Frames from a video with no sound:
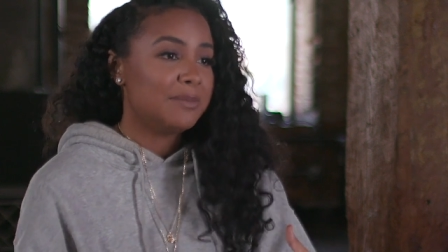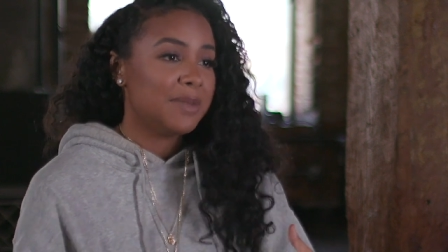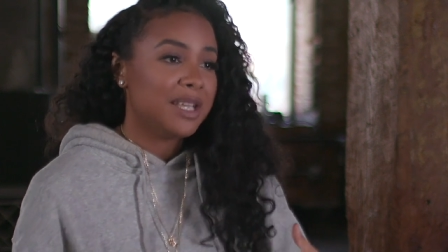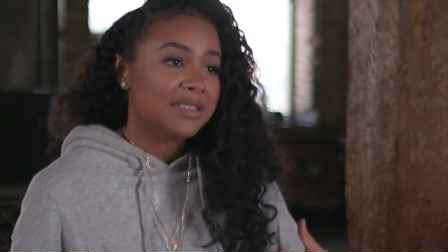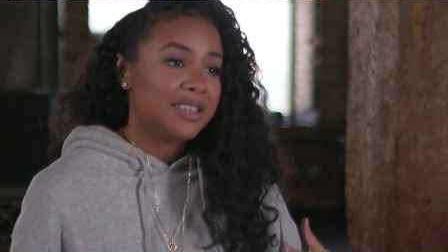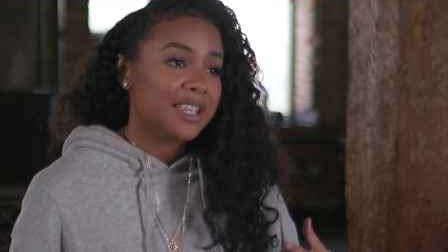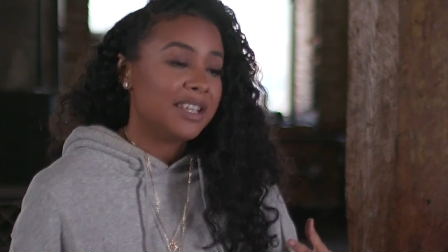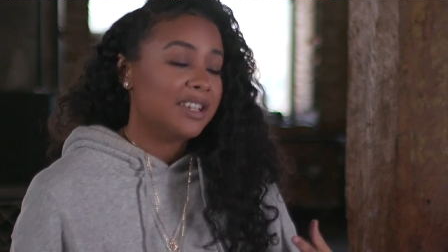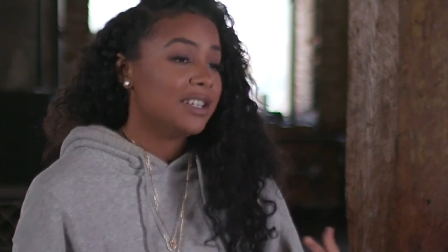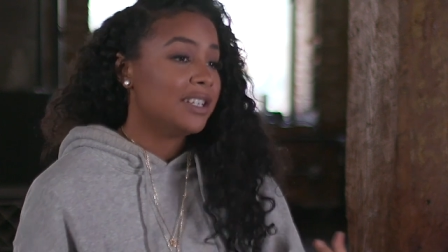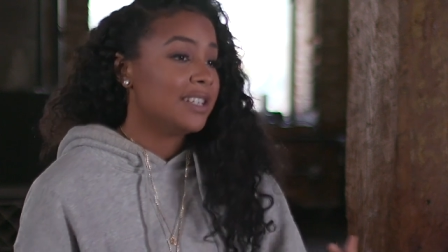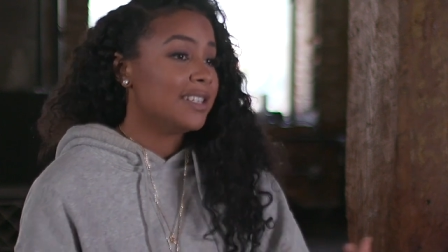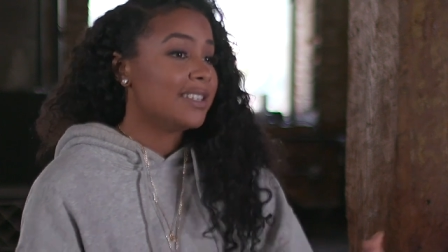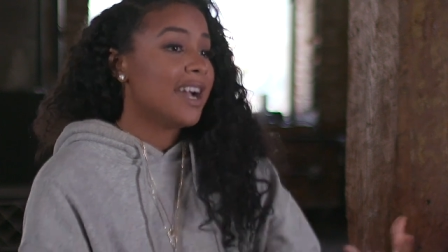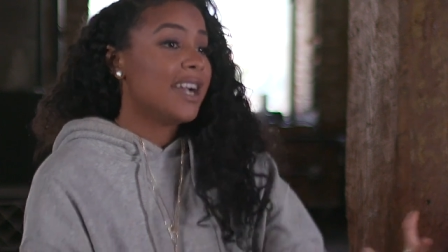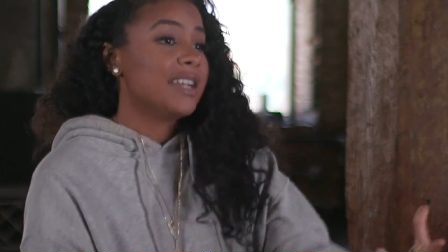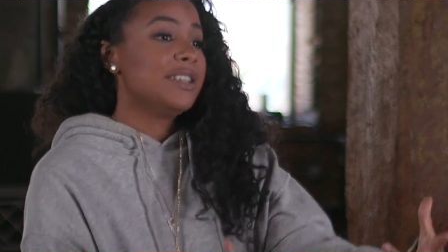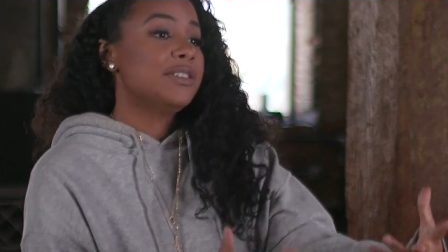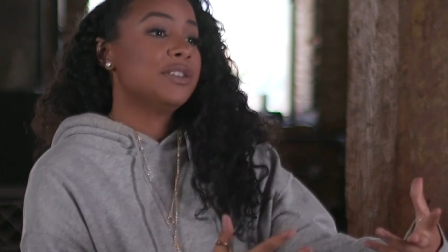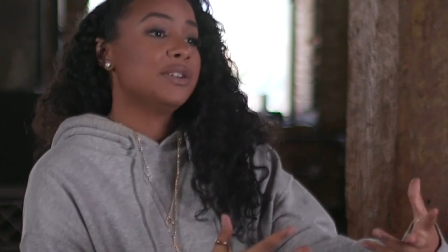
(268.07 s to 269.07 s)
meant they could
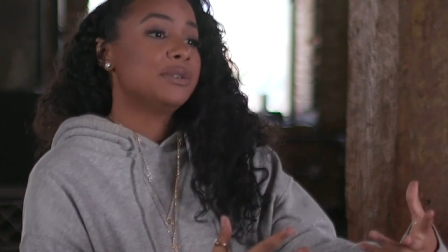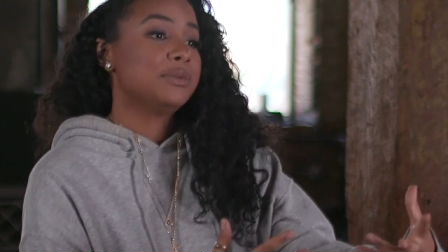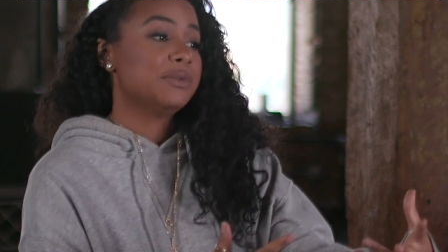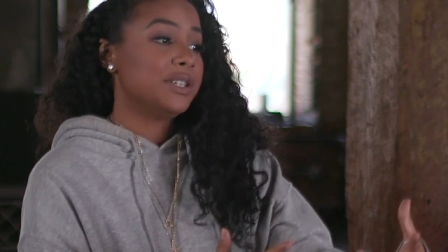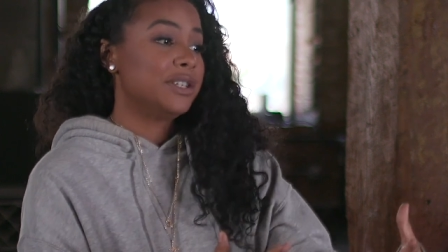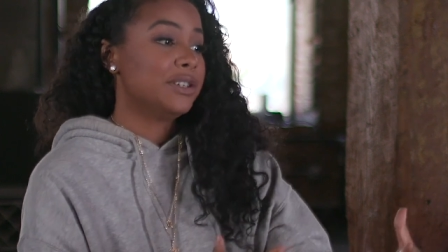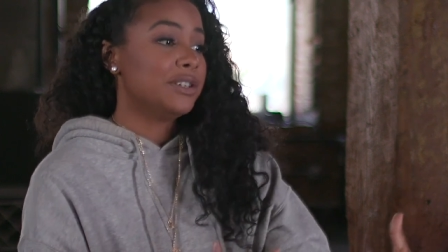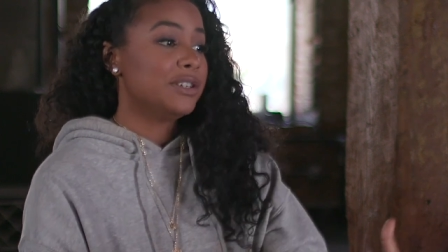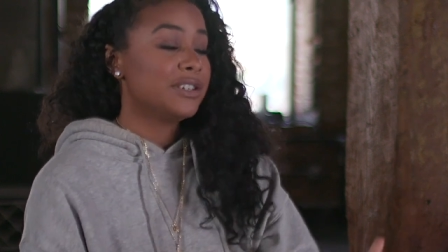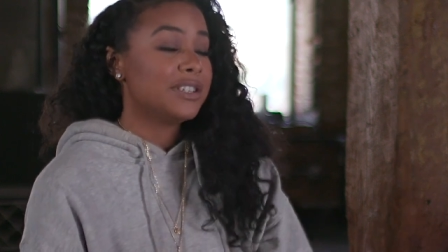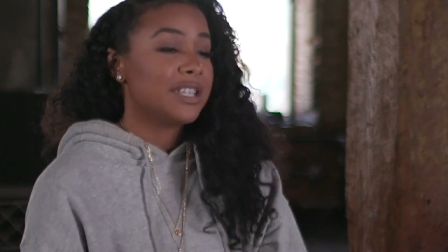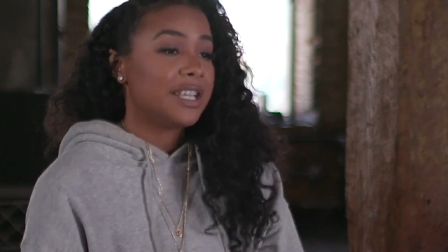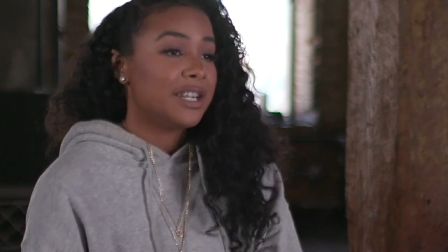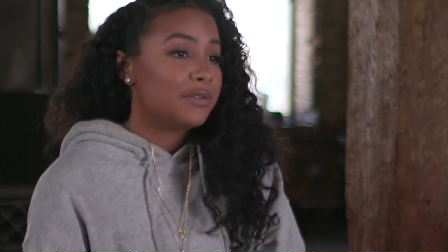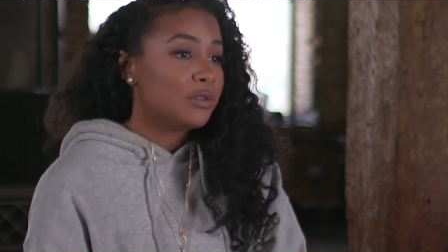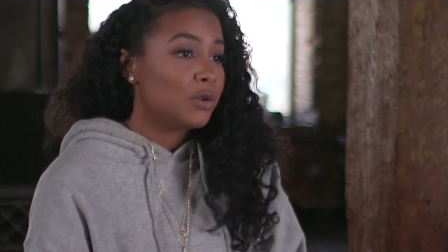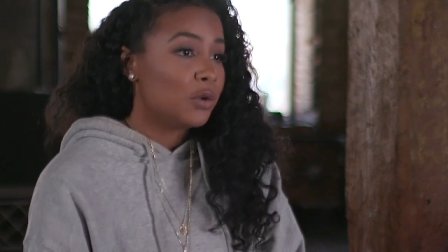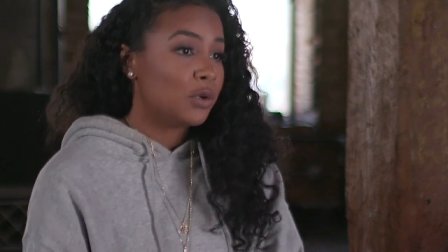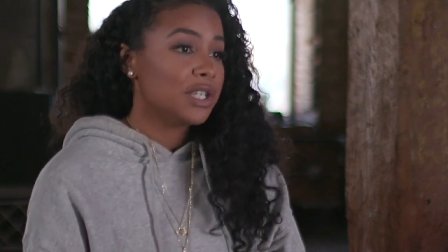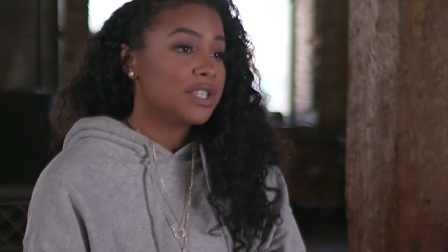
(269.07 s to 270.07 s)
entice their readers, and
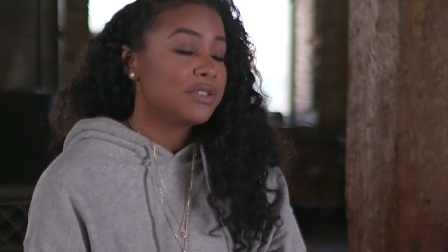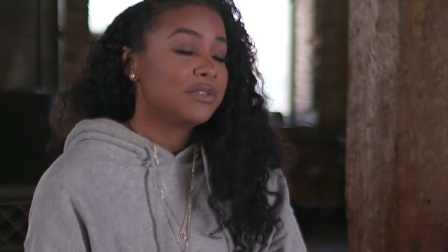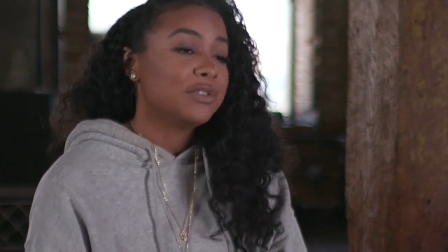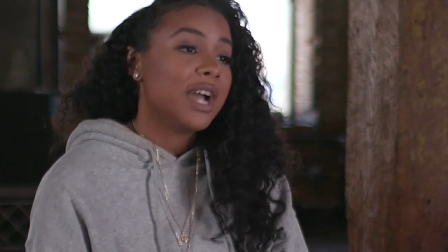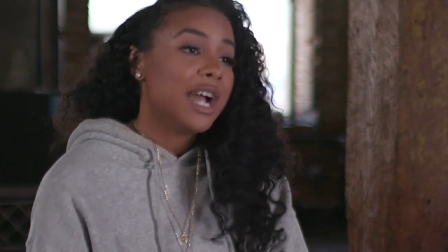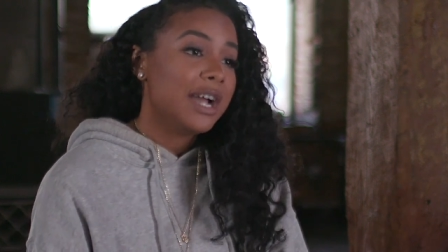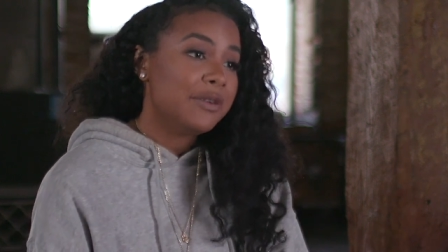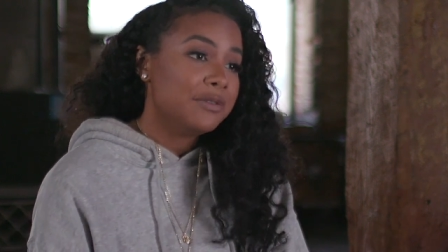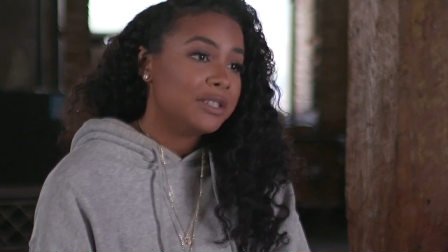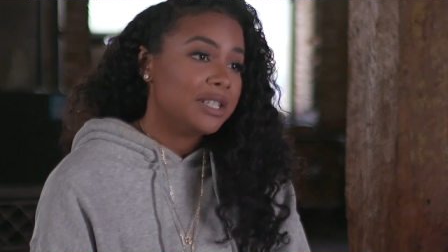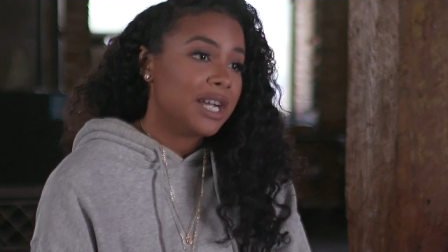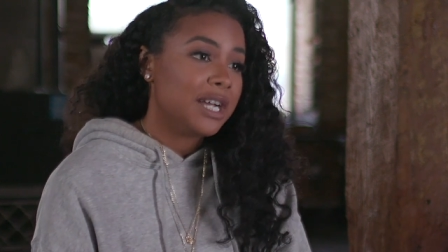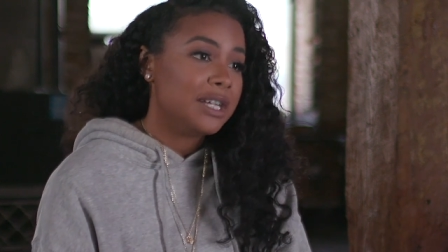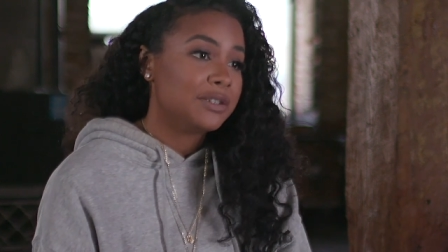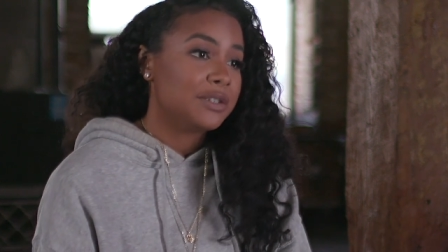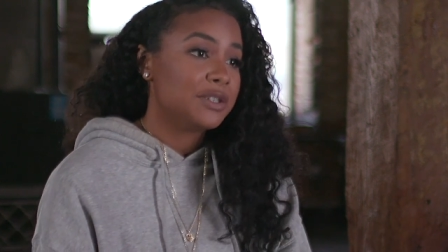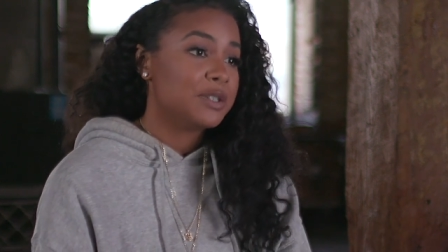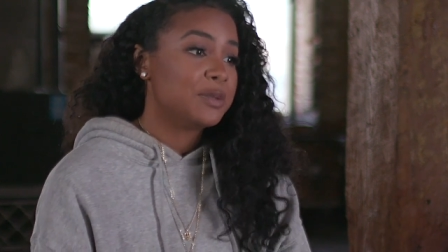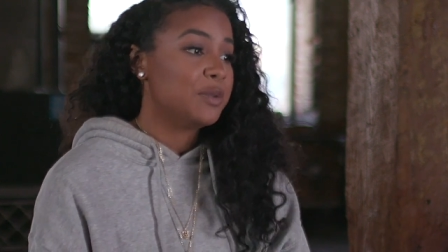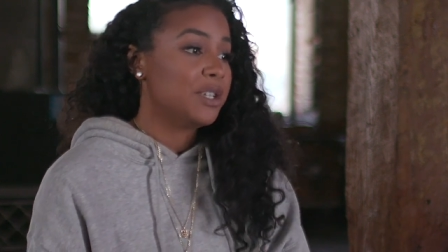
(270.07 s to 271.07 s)
of course for
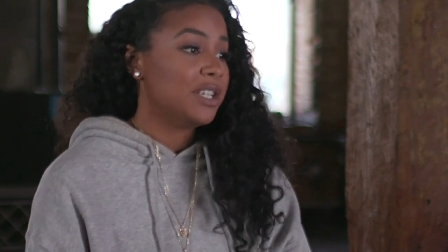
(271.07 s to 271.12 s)
advertisers